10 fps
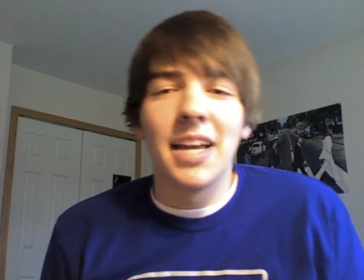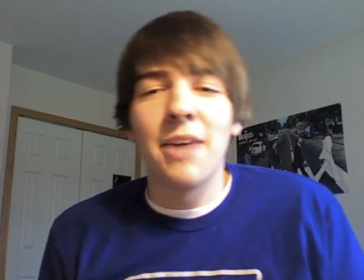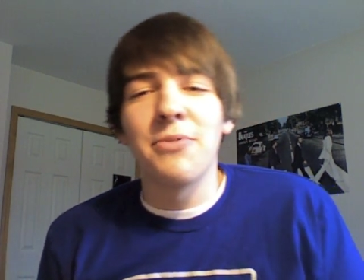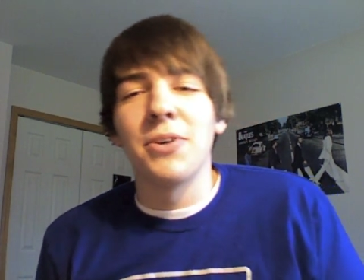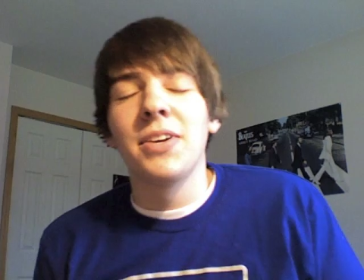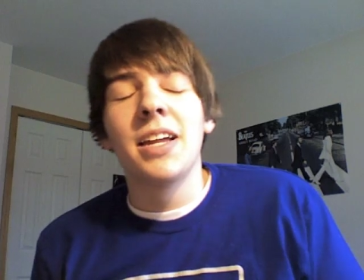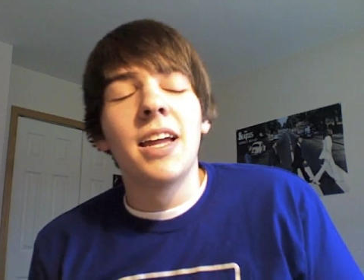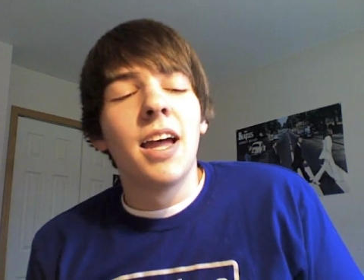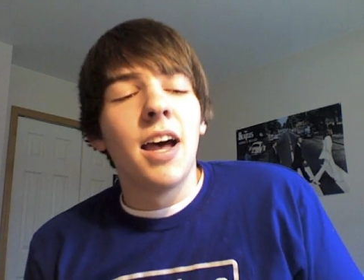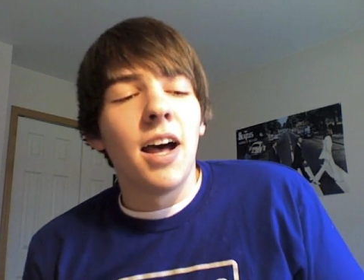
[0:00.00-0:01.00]
iPhone,
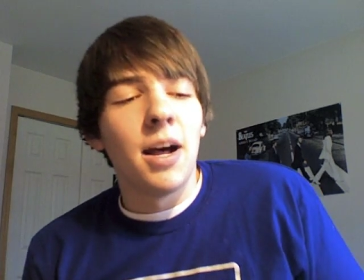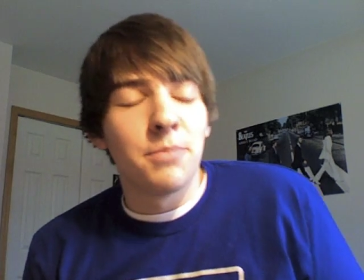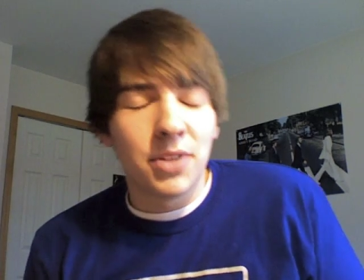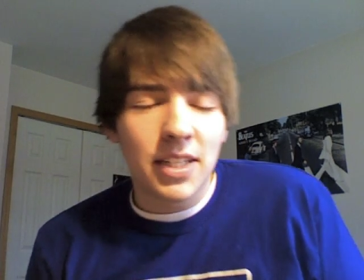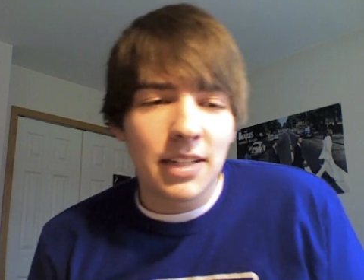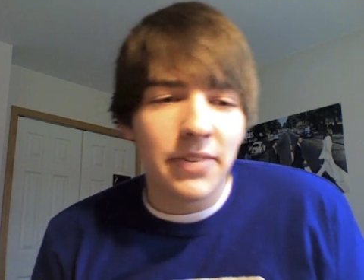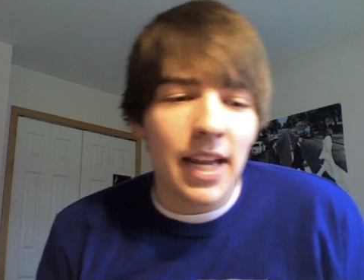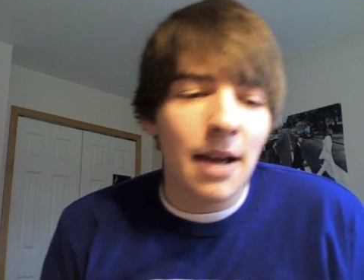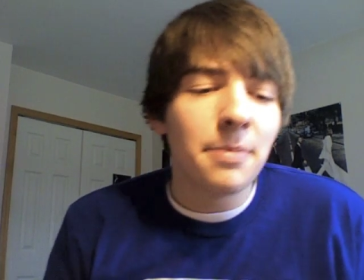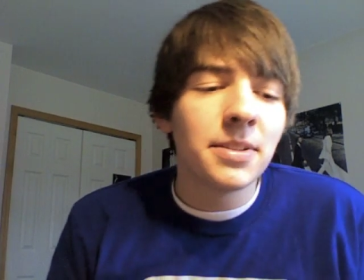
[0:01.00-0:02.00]
um, productivity
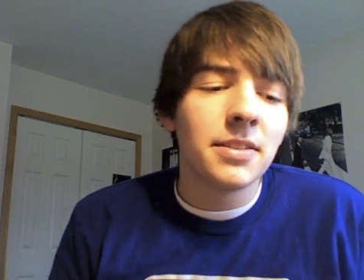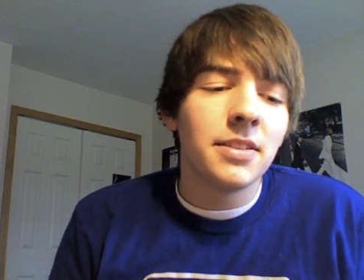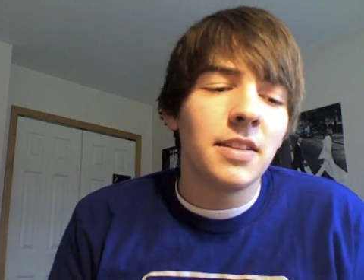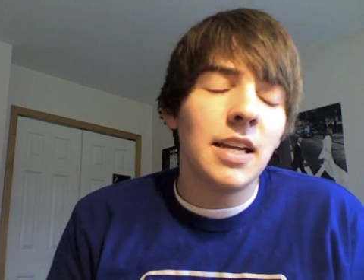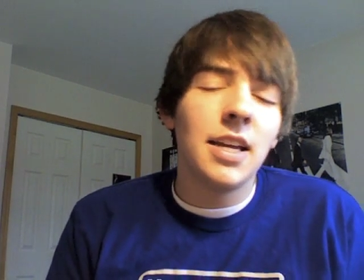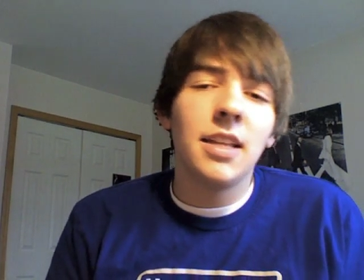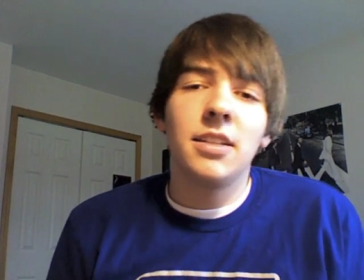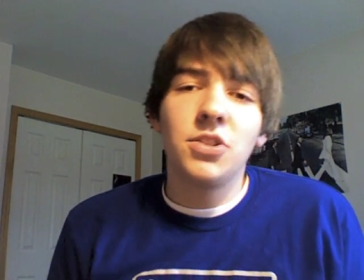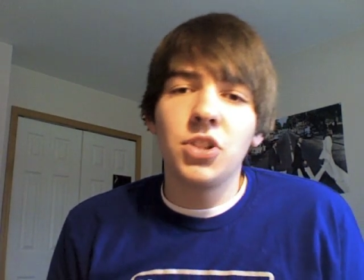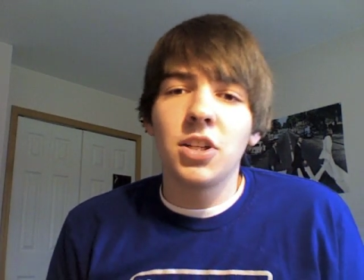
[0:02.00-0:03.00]
apps,
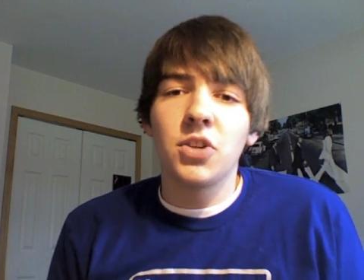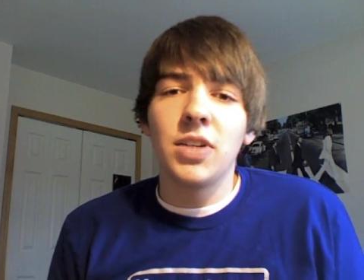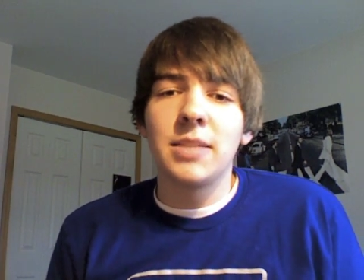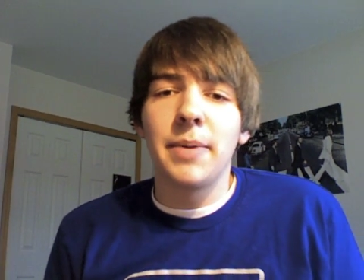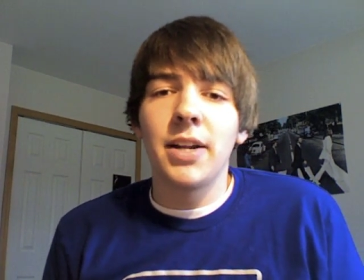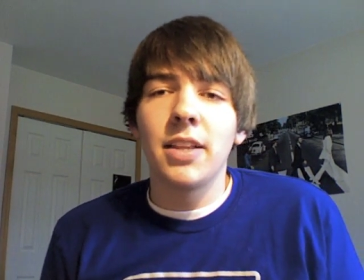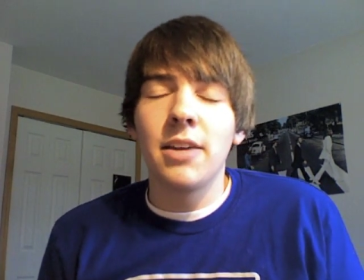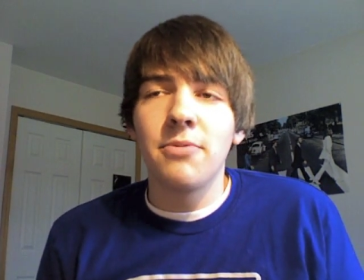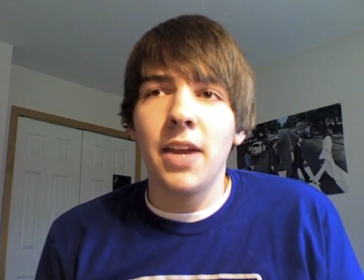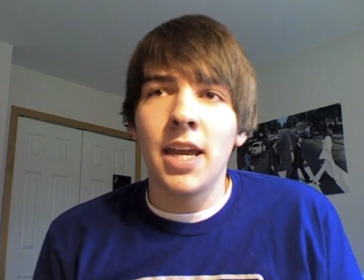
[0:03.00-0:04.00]
it should increase battery
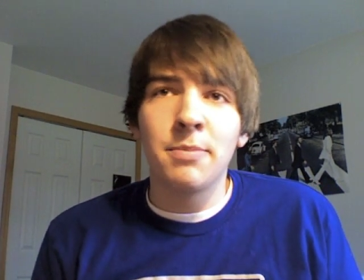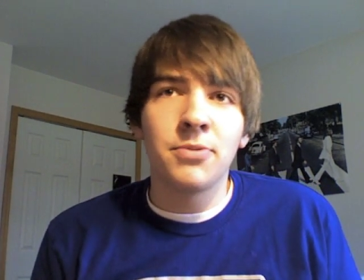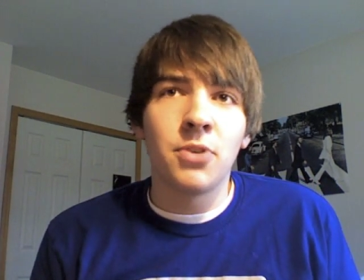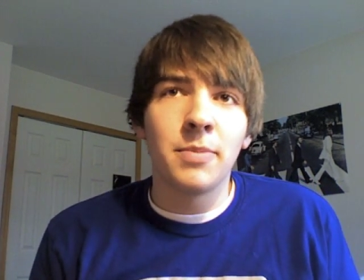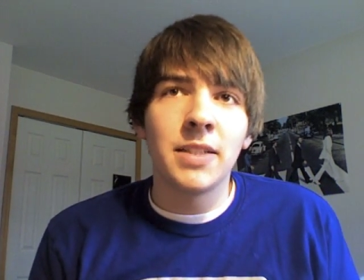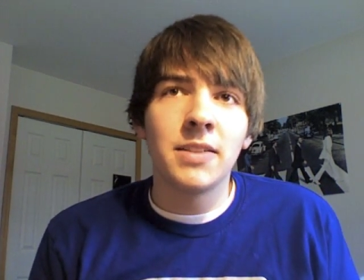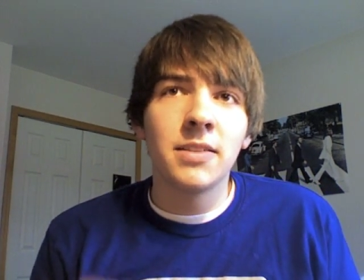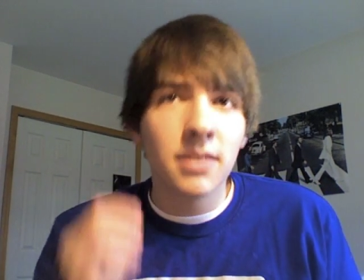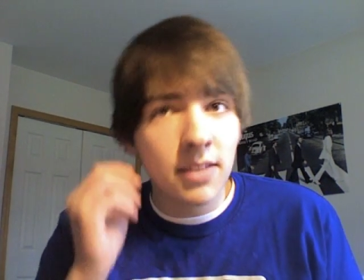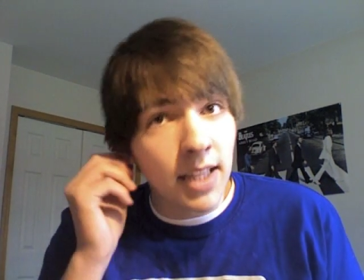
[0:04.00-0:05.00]
life and
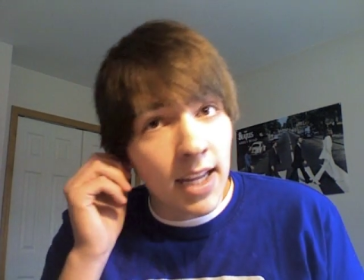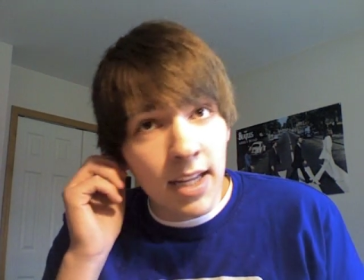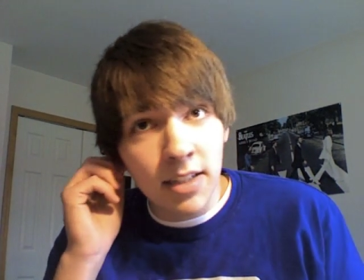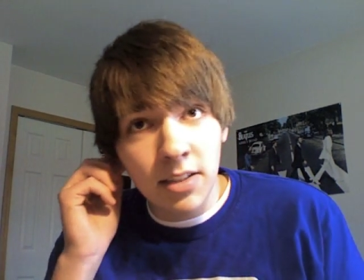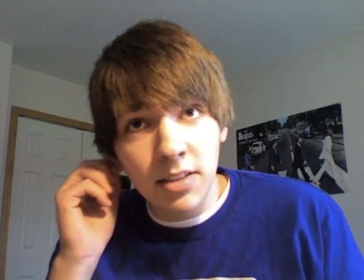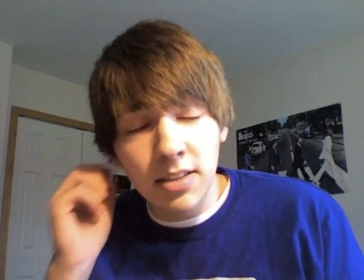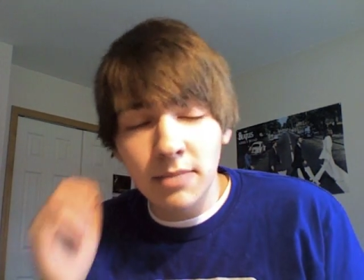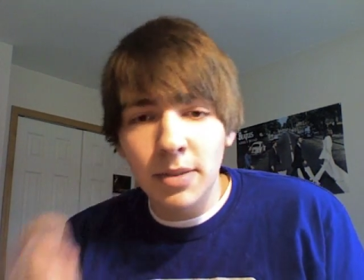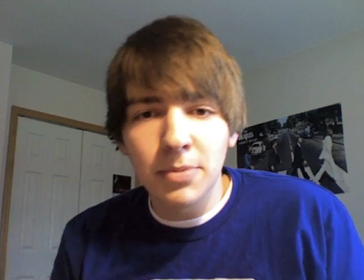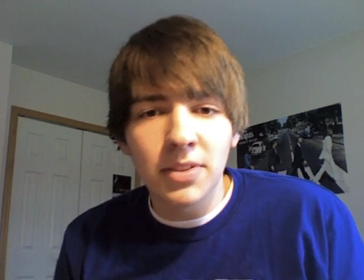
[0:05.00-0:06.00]
performance that
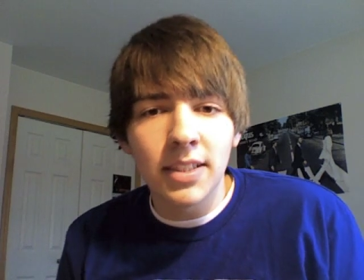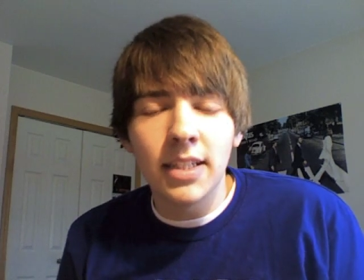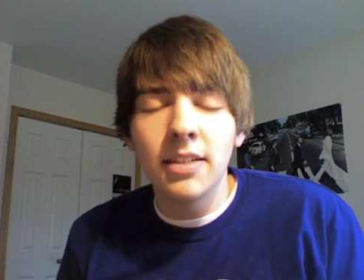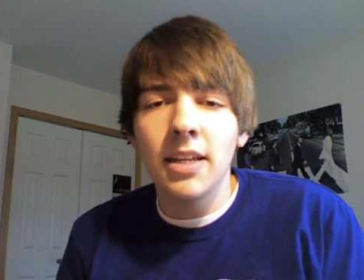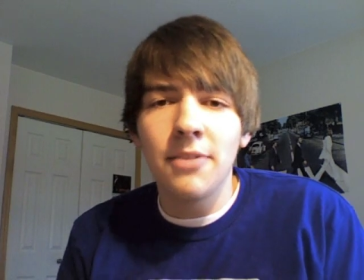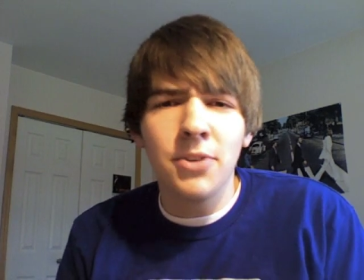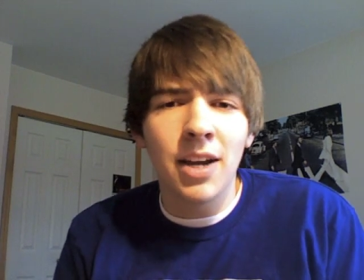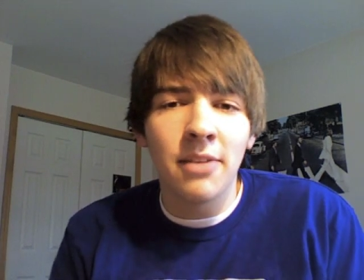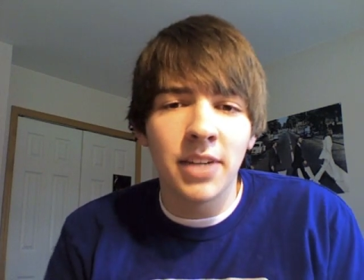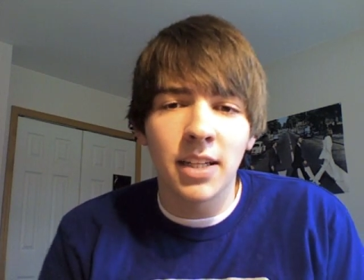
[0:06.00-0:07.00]
some people see if you're
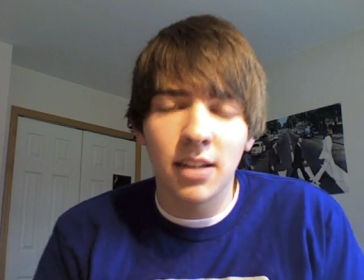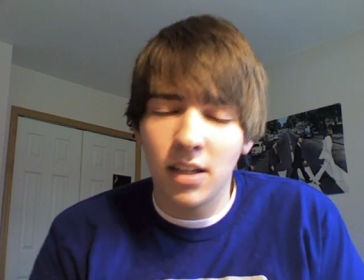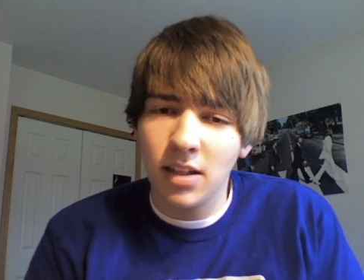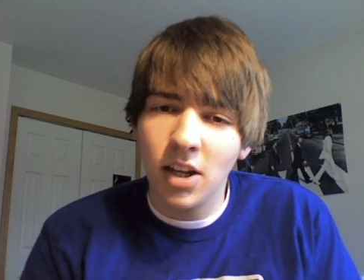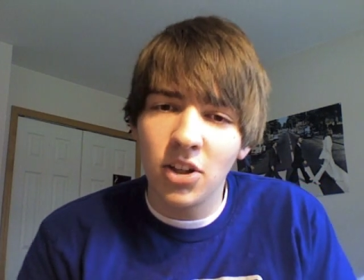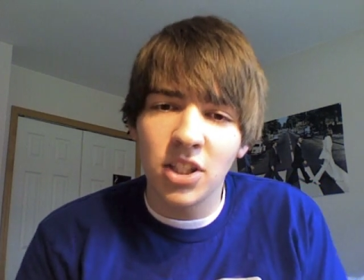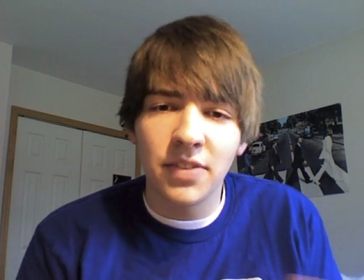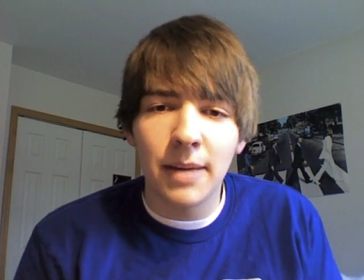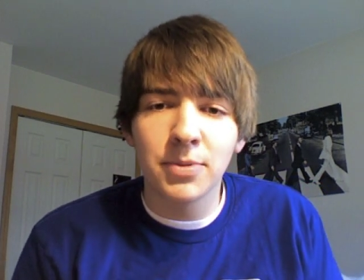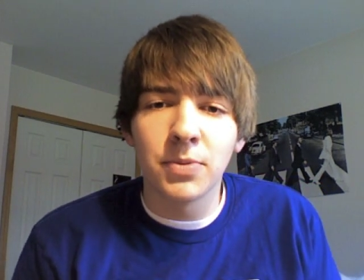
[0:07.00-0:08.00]
having hundreds of
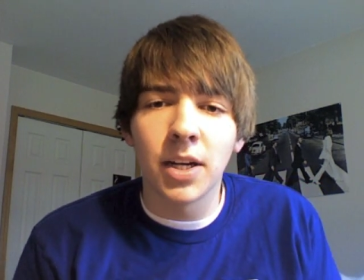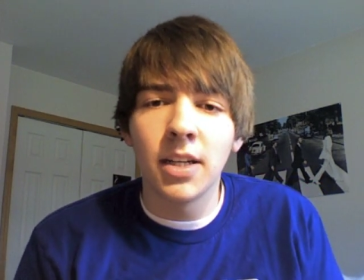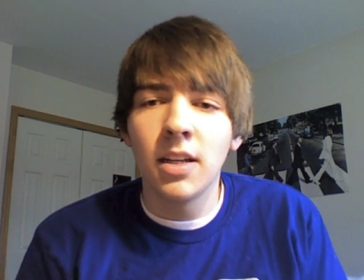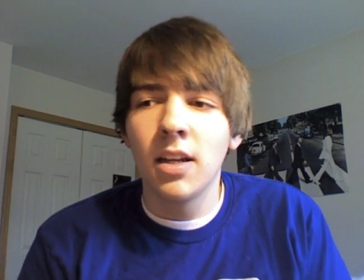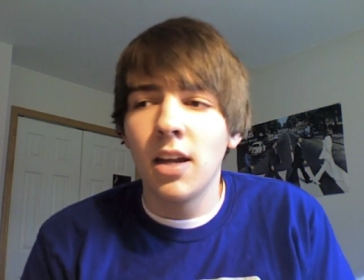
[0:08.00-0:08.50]
apps run.